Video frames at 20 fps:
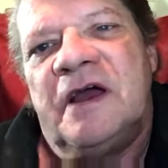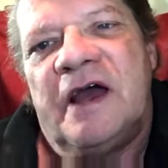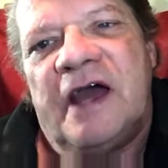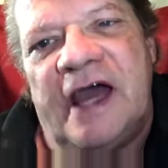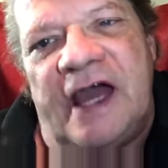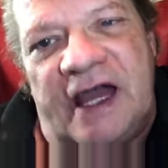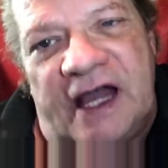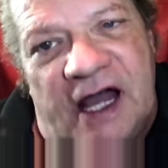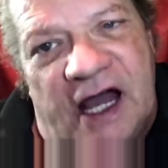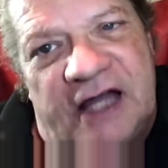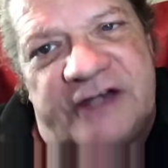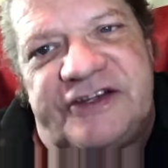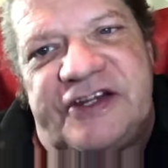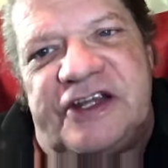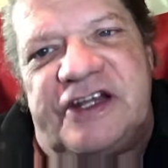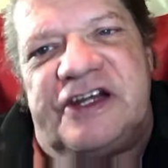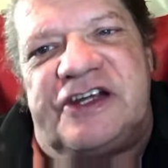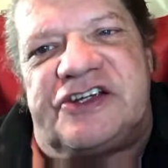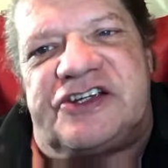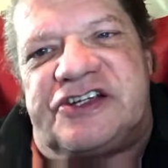hang on
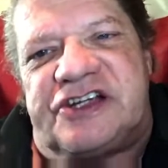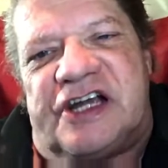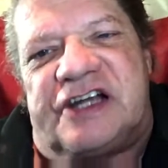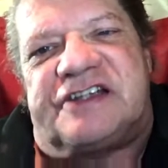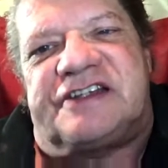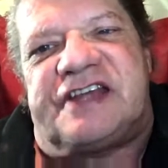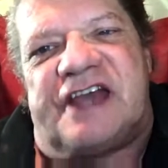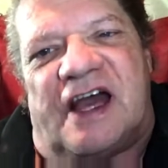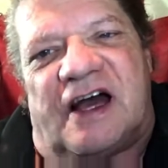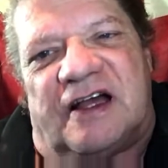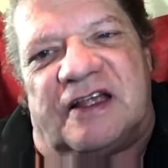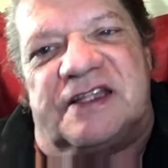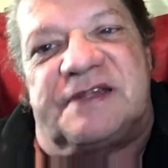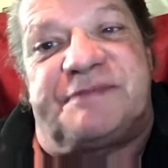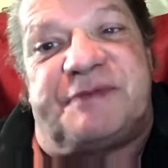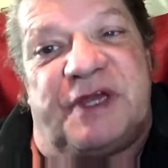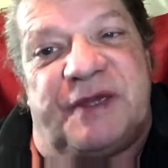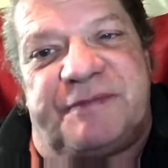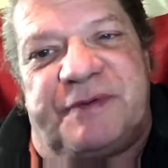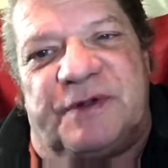to your shirt tails,
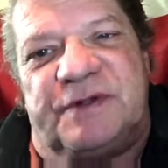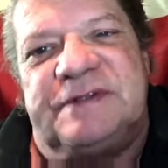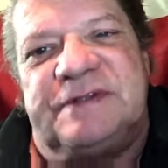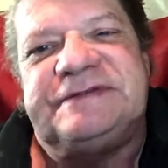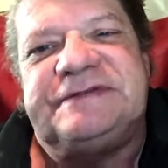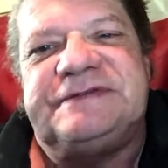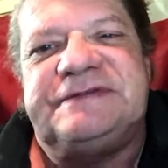people.